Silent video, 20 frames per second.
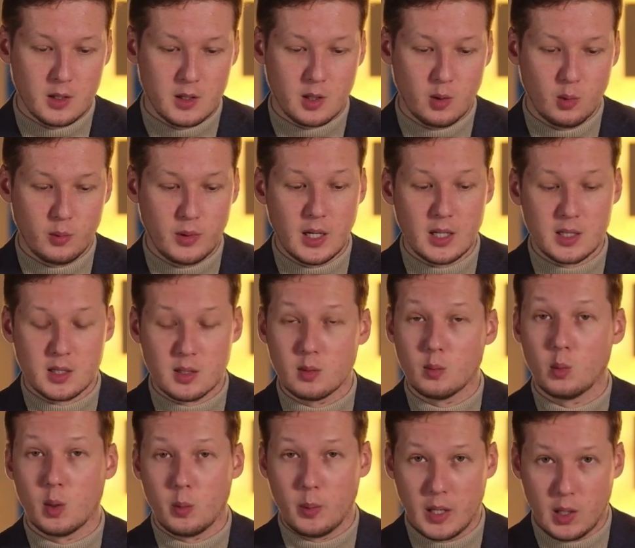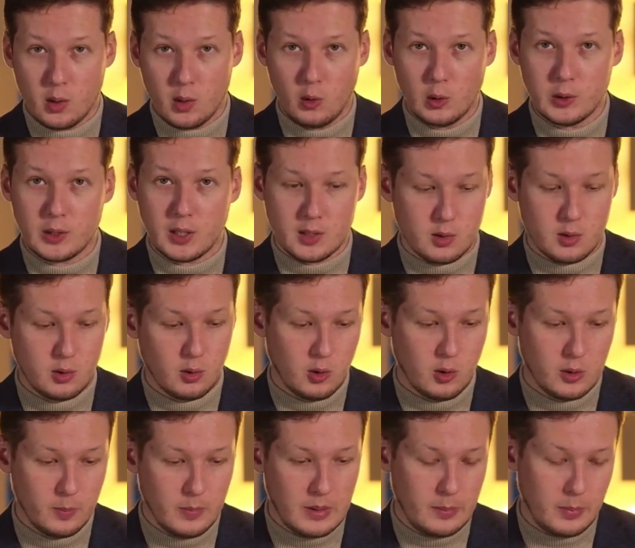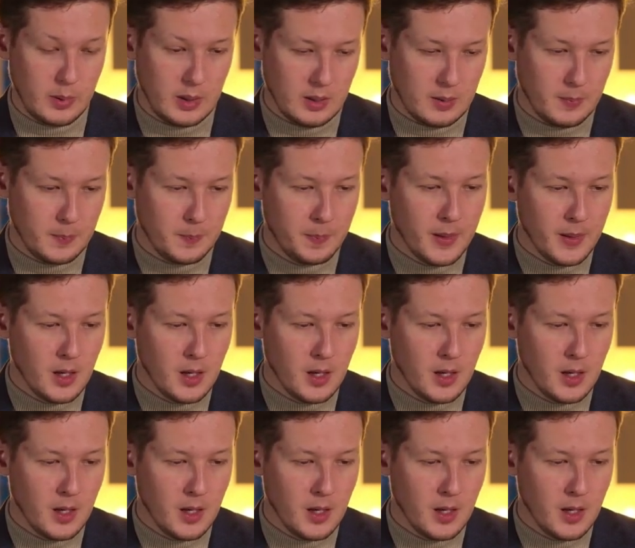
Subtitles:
So that's what we call test-to-code mapping.